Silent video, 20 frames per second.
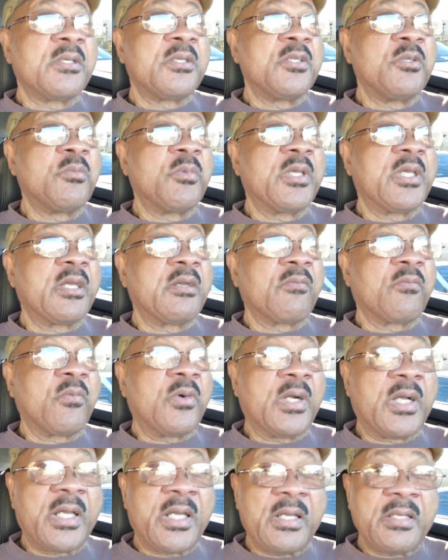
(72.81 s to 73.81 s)
You may have
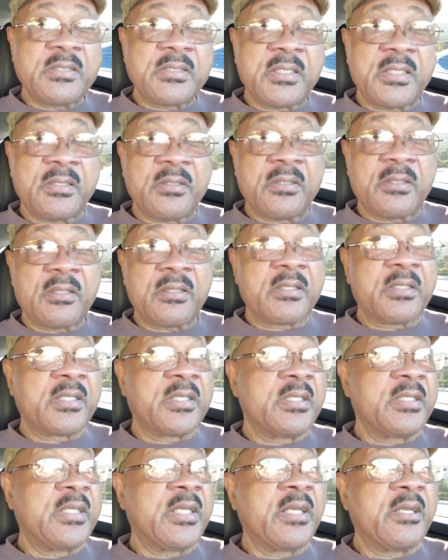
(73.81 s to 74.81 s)
wives that are
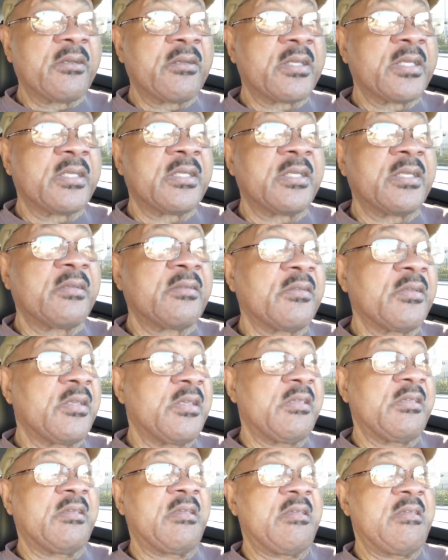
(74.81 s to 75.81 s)
getting arrogant,
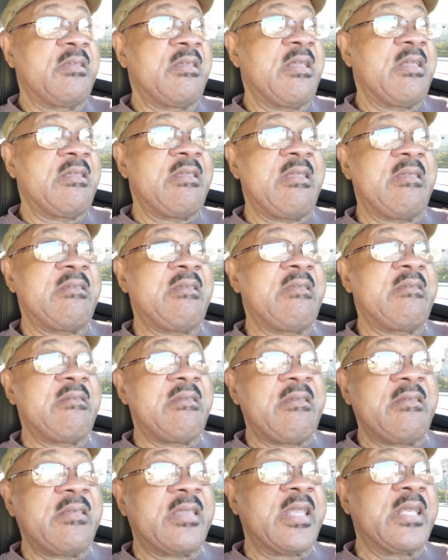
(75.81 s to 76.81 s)

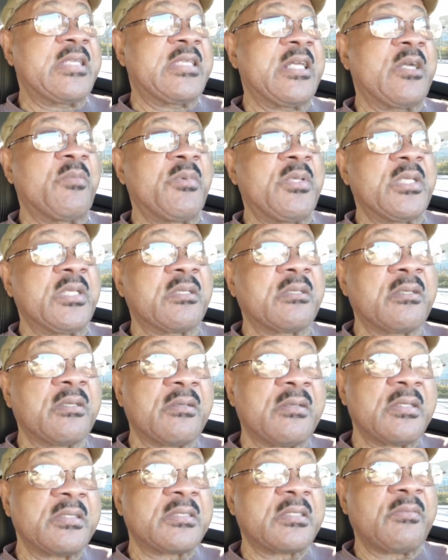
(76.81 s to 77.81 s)
and you can't tell me
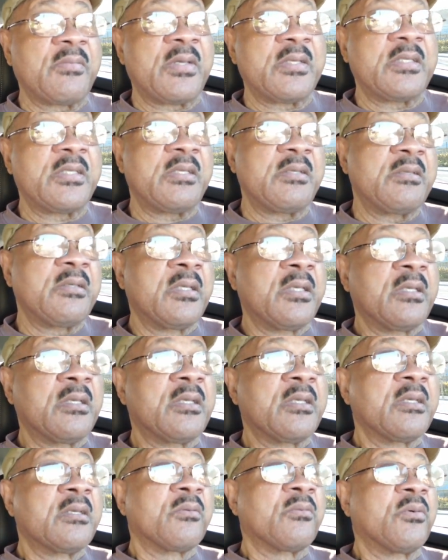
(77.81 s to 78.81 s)
nothing stuff about that.
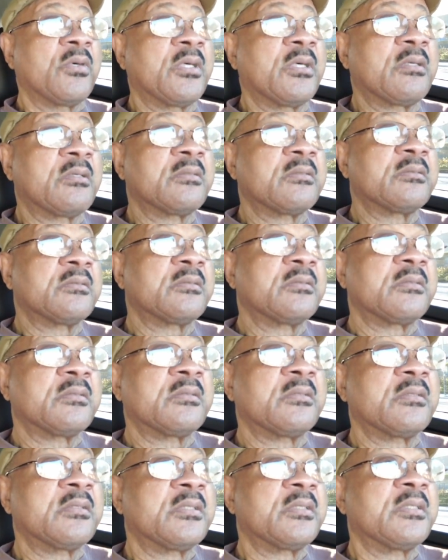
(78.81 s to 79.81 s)
Well,
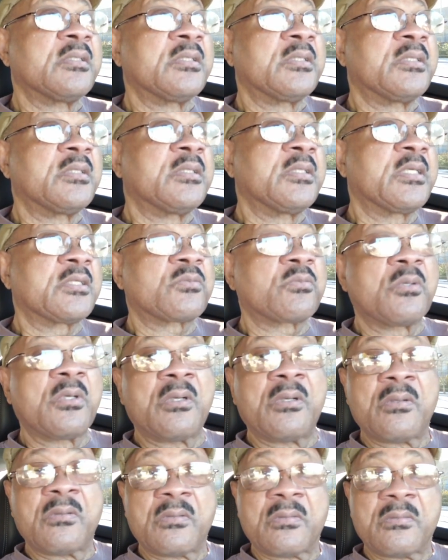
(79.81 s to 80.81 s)
that's
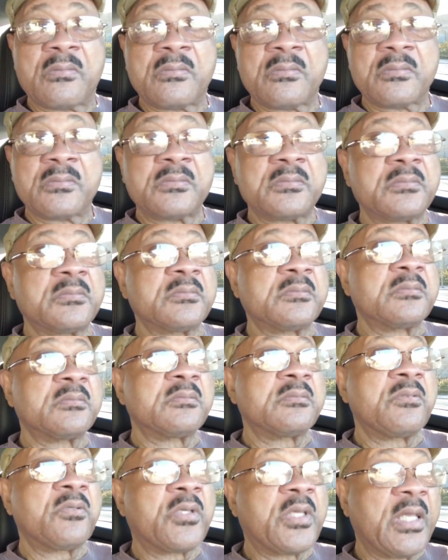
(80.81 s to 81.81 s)

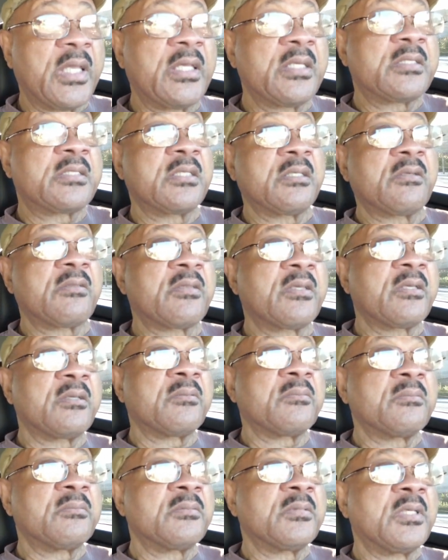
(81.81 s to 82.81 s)
wrong. You can tell them,
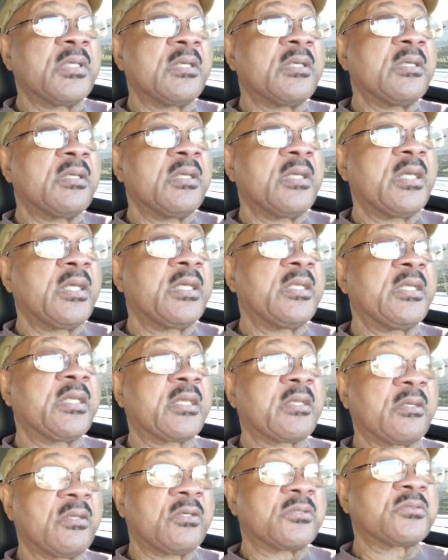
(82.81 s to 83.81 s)
and they
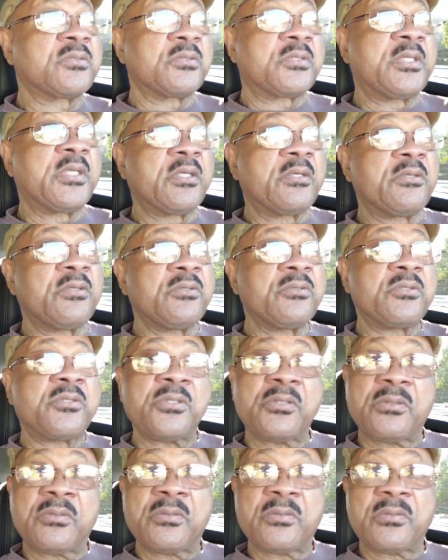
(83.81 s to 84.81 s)
can also tell you
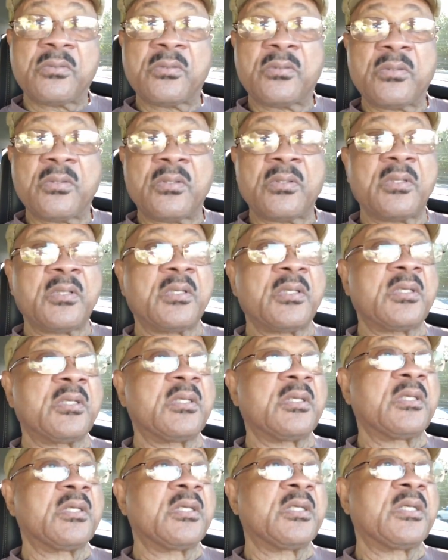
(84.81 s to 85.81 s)
too.
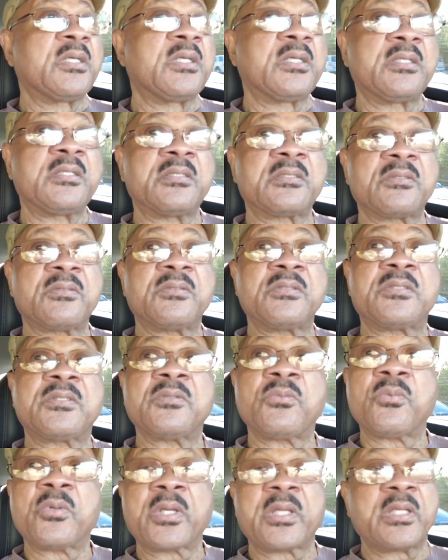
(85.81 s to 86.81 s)
And so you
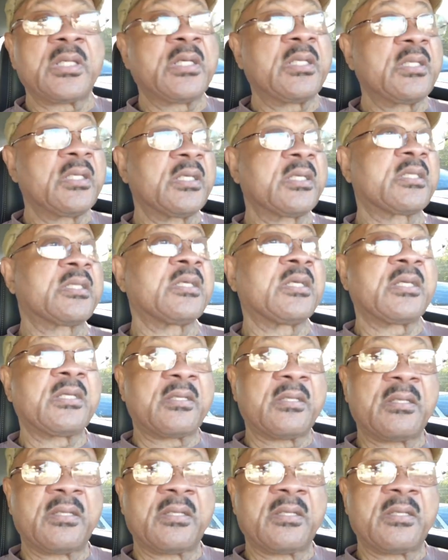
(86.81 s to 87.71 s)
should work it out like that.